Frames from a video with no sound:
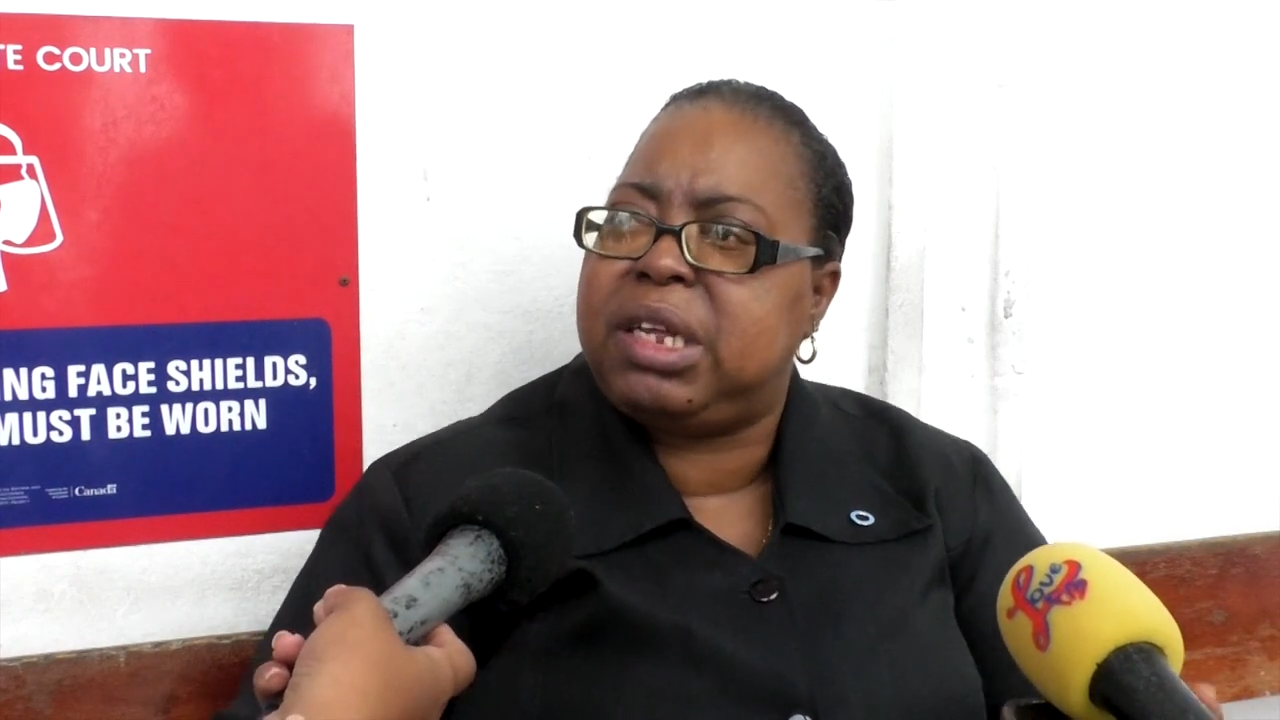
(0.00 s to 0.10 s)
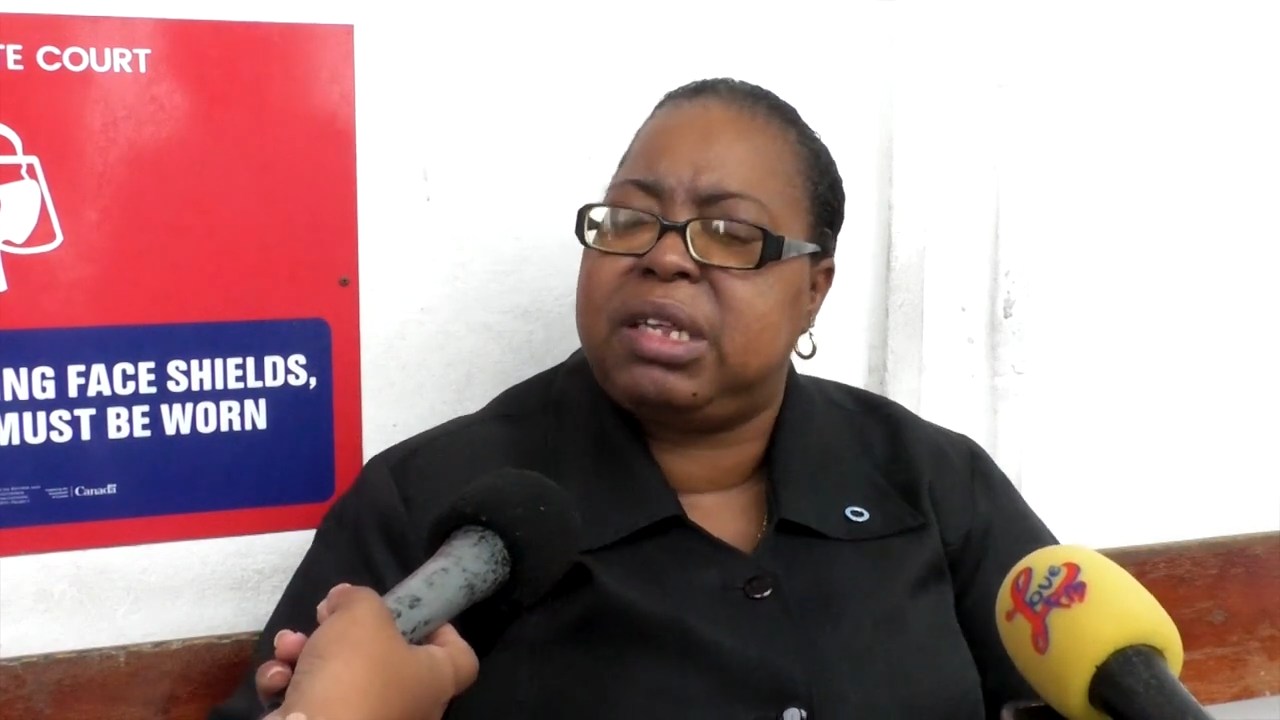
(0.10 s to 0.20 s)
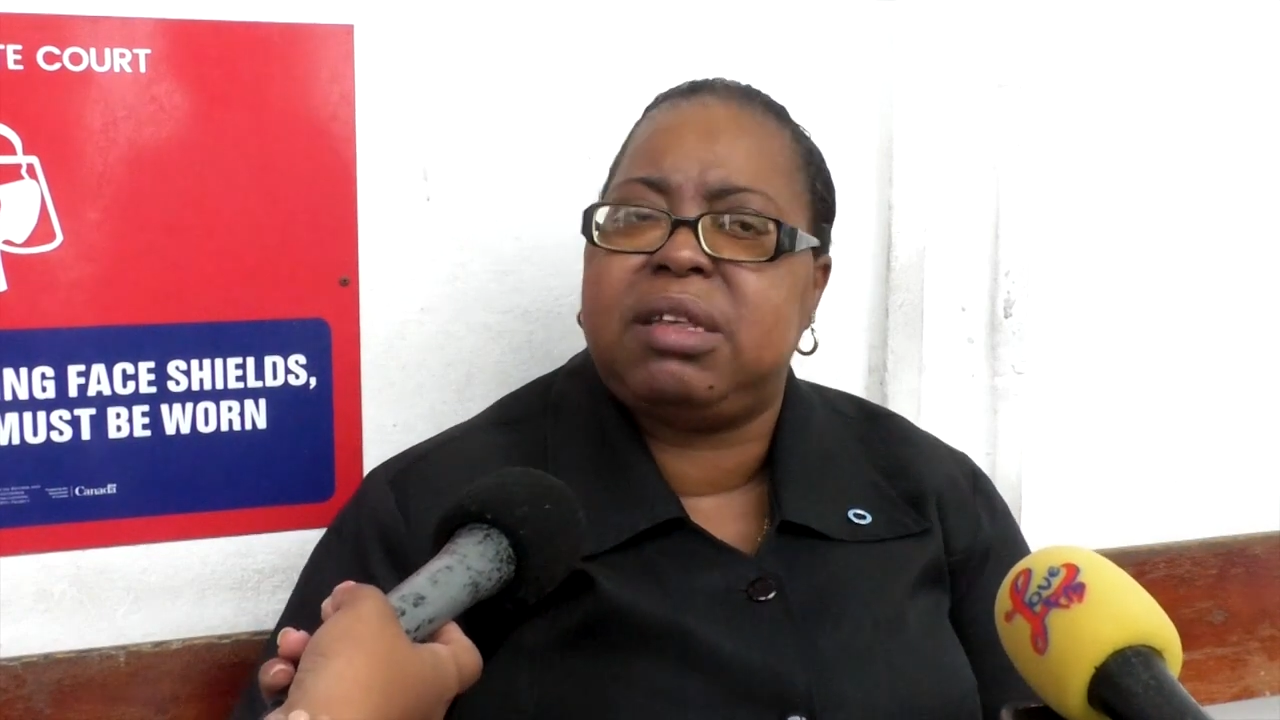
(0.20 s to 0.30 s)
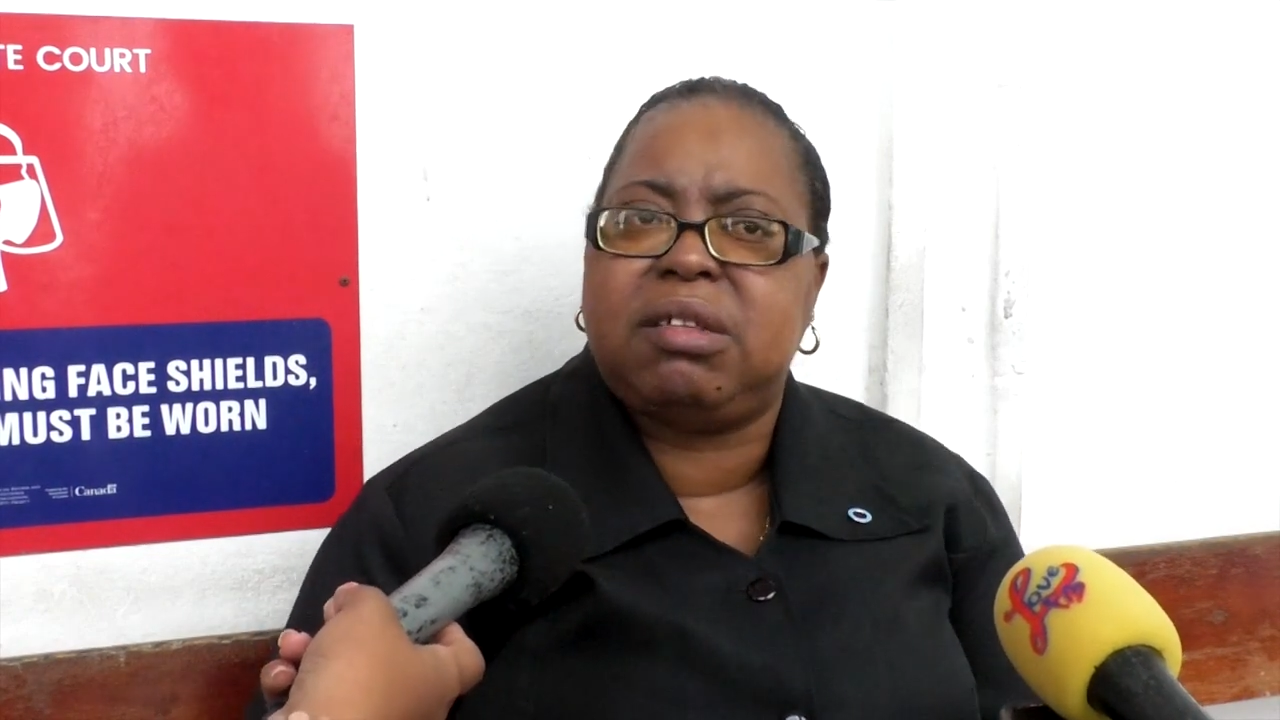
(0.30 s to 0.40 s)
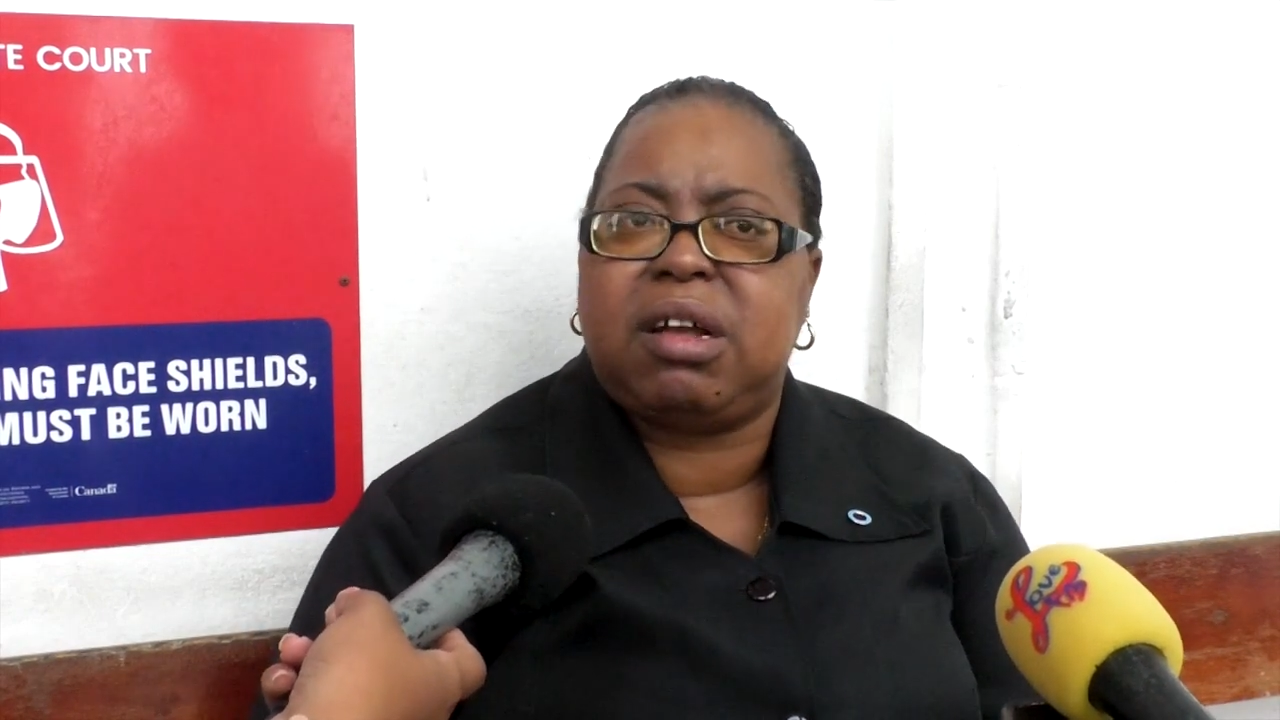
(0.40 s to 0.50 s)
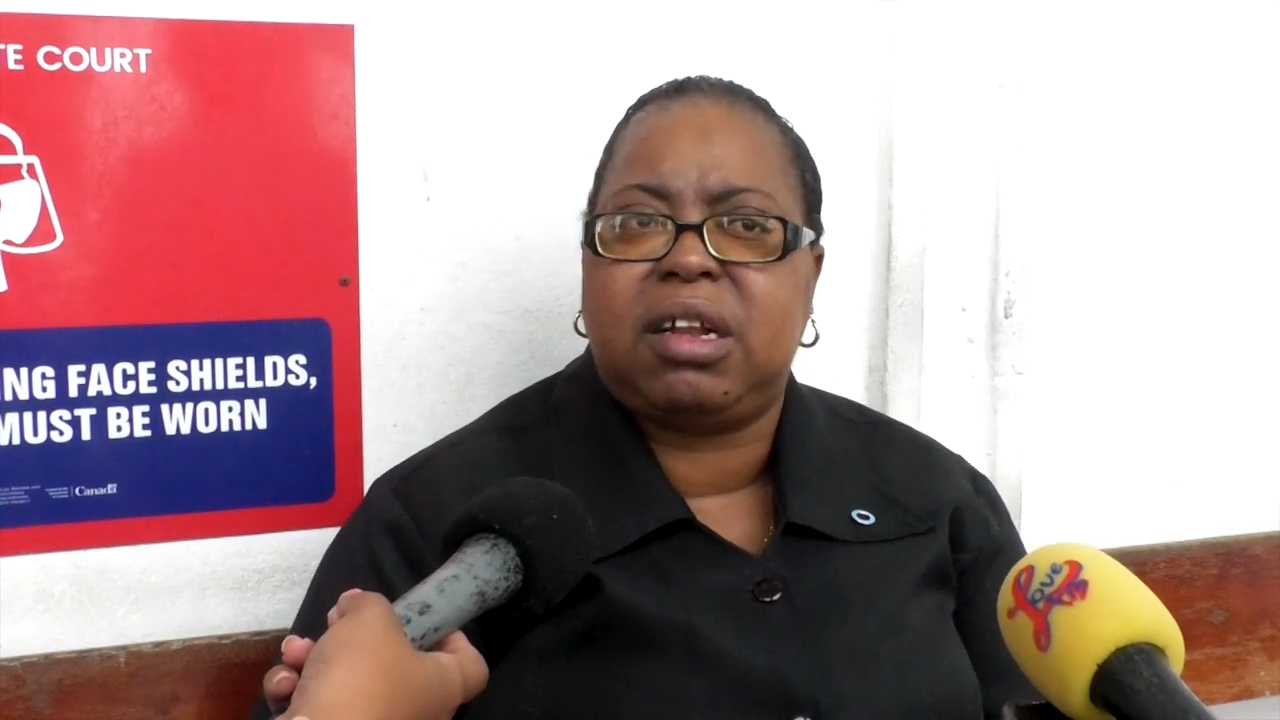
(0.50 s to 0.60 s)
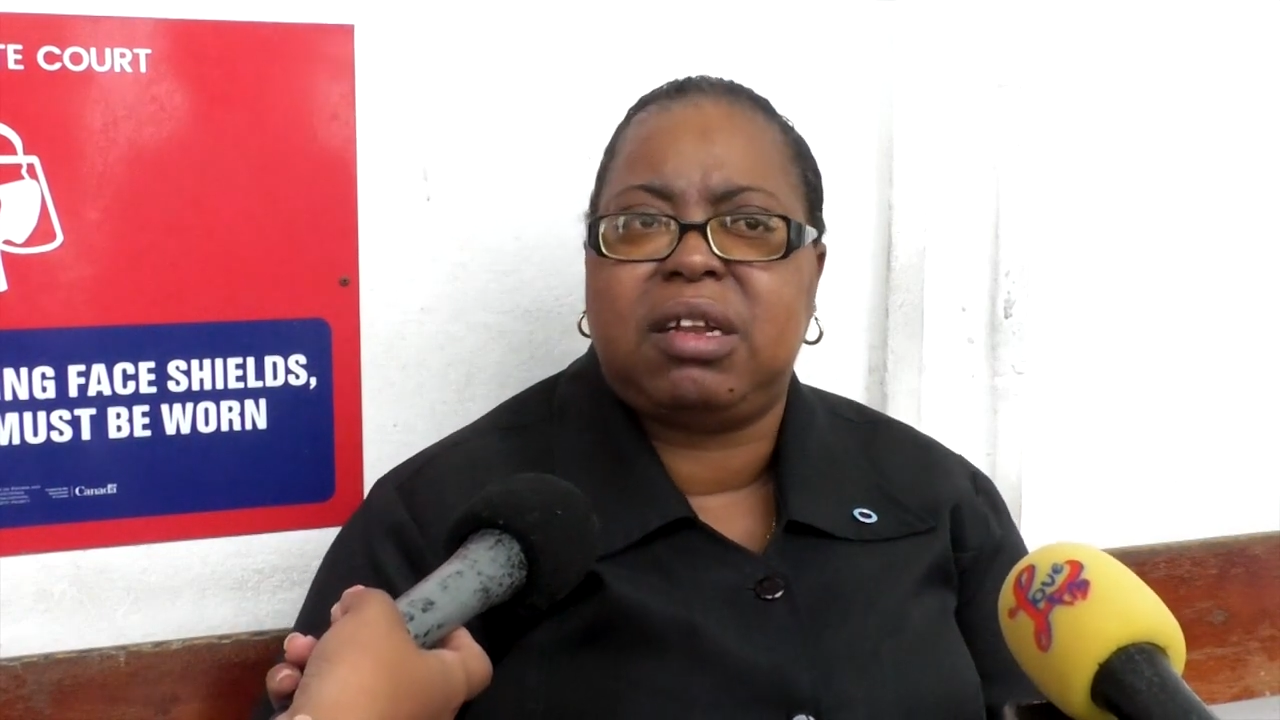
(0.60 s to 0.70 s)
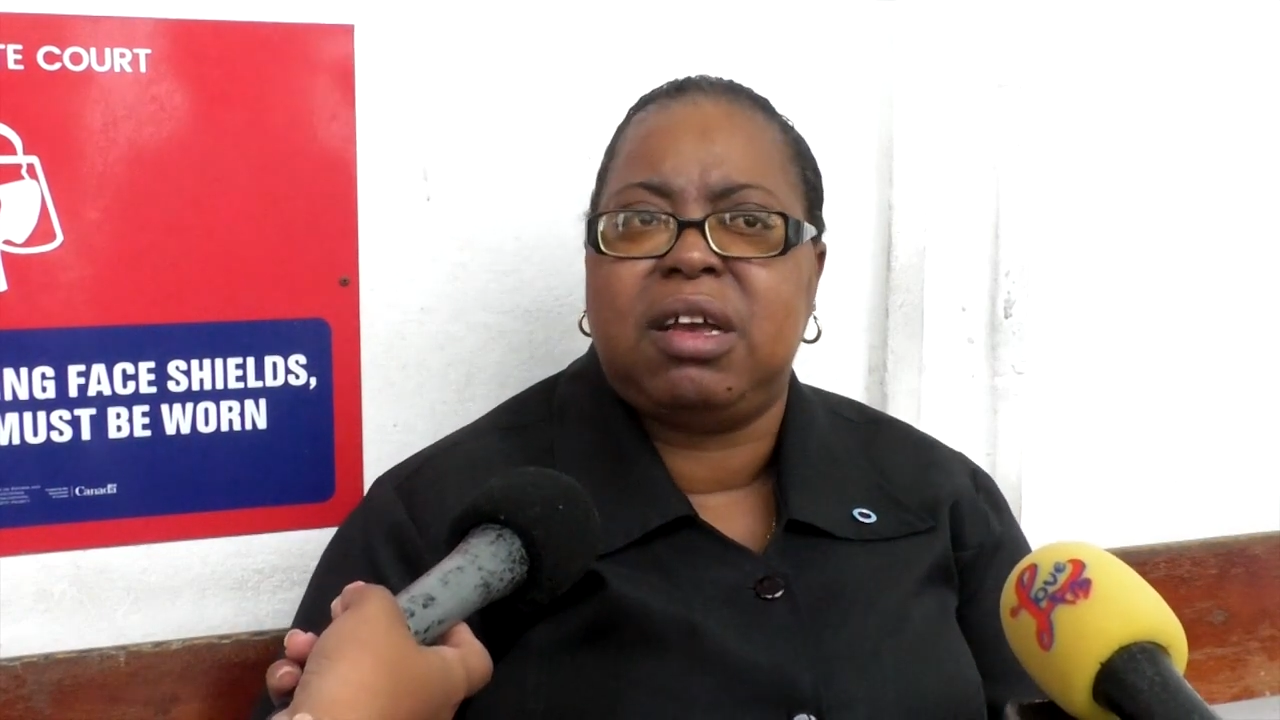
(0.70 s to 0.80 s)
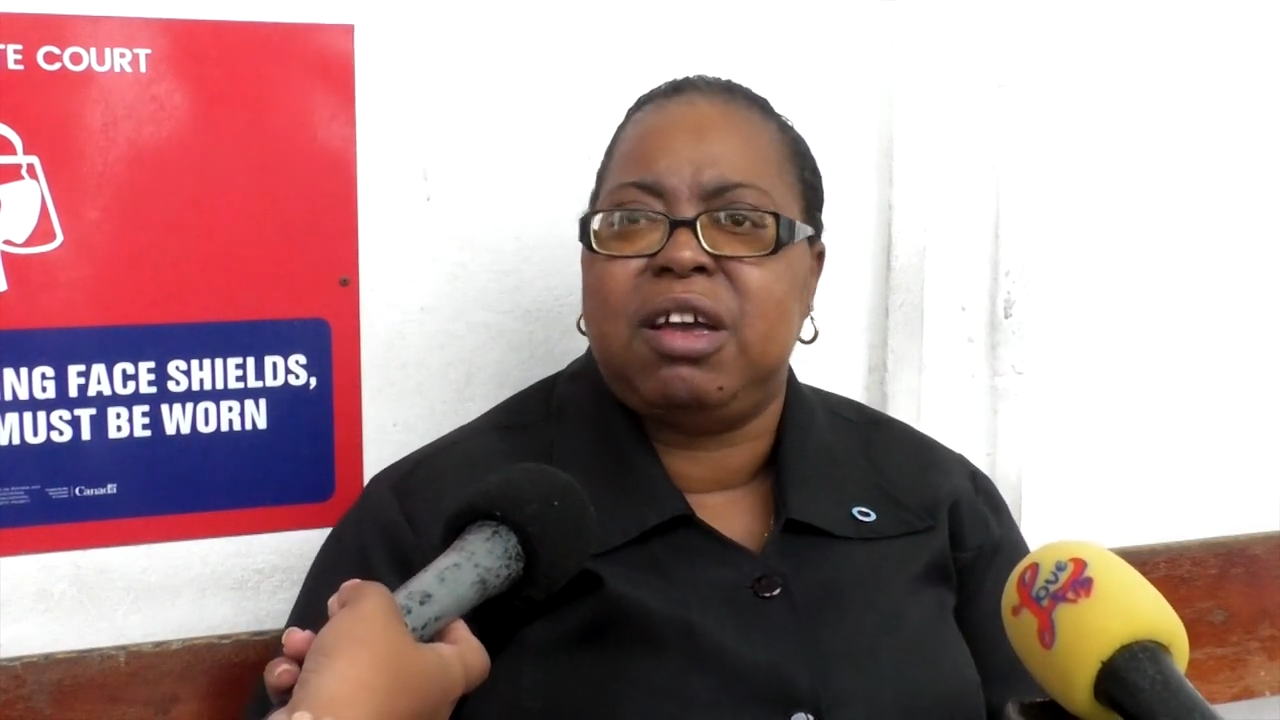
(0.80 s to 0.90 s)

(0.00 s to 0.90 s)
This is not